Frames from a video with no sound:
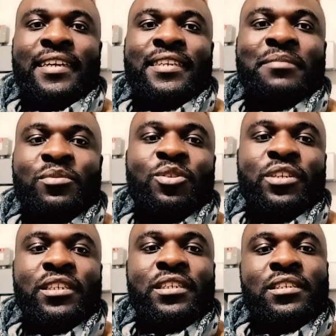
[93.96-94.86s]
I said, I'm
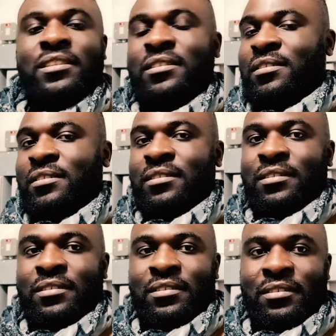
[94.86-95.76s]
going.
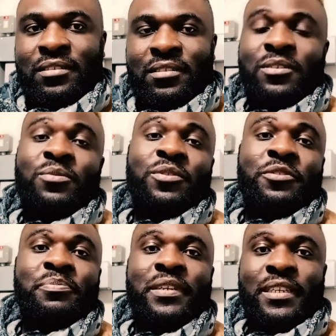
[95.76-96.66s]
You
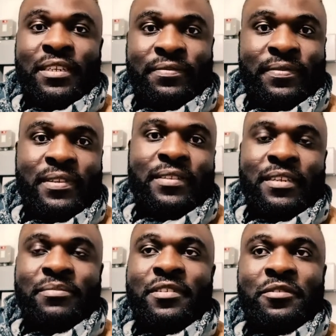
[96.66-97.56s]
speak. speaking?
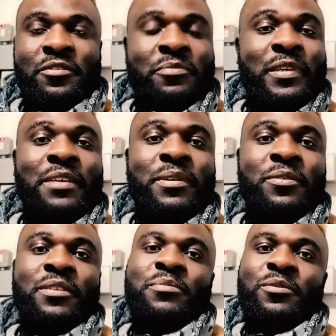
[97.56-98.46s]
there's something to speak
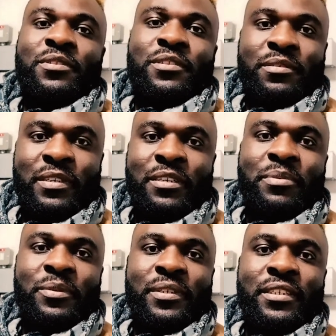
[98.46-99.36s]
about, I'm gonna speak
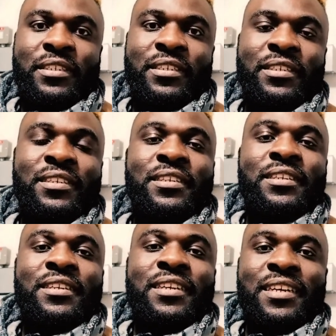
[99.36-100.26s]
about it.
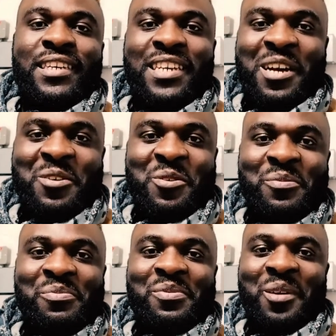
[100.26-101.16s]
And I
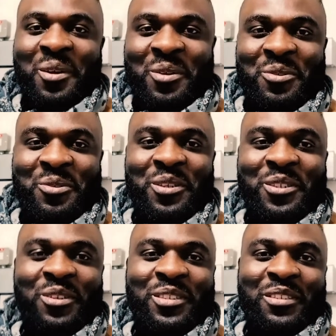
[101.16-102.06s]
hope you
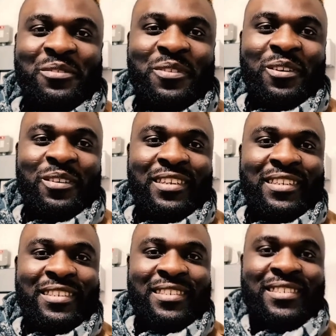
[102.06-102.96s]
enjoy this vlog.